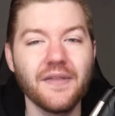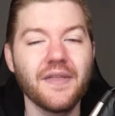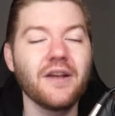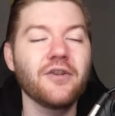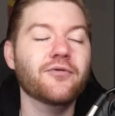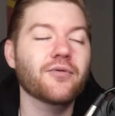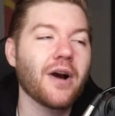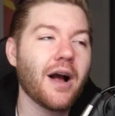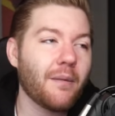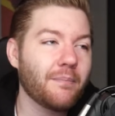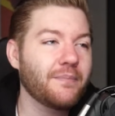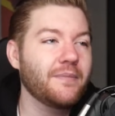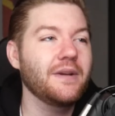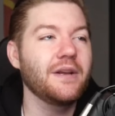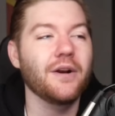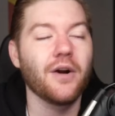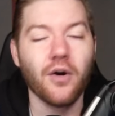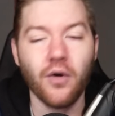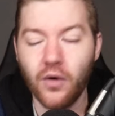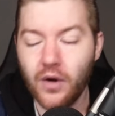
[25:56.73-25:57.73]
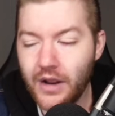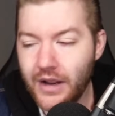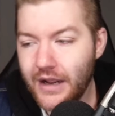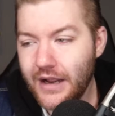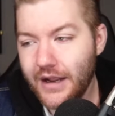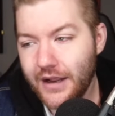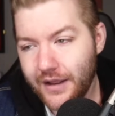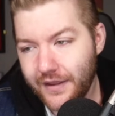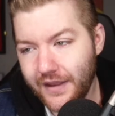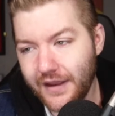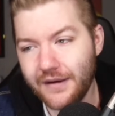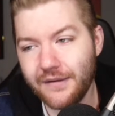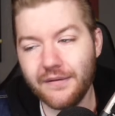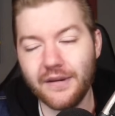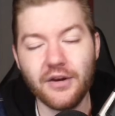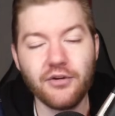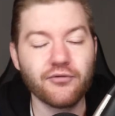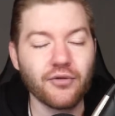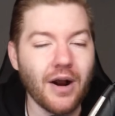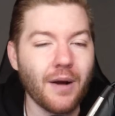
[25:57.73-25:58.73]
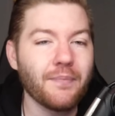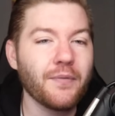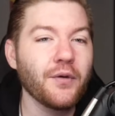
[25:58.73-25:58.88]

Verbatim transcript: They drop, you know, they they drop